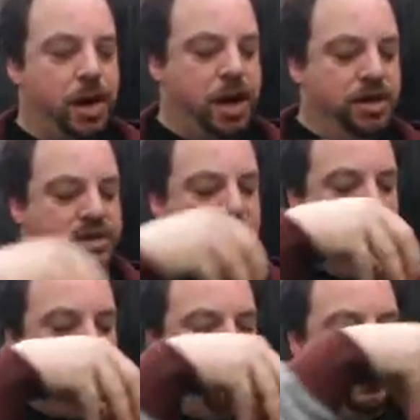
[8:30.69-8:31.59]
on
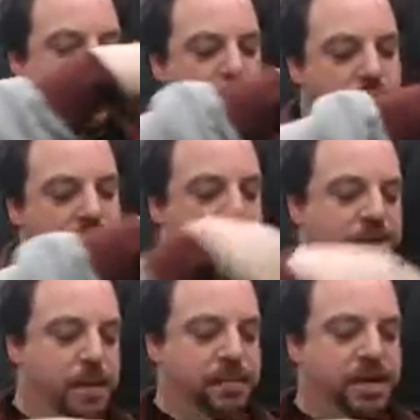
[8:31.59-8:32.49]
top or then on
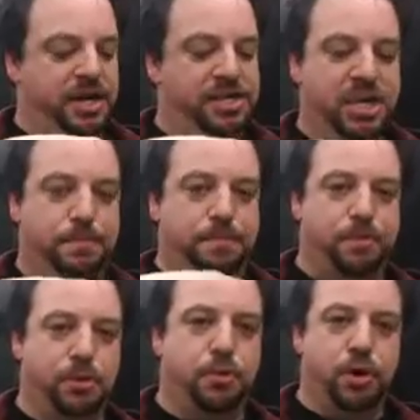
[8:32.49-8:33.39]
top of that is a
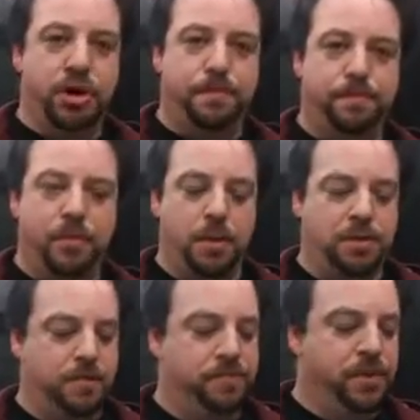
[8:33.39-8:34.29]
pulled pork barbecue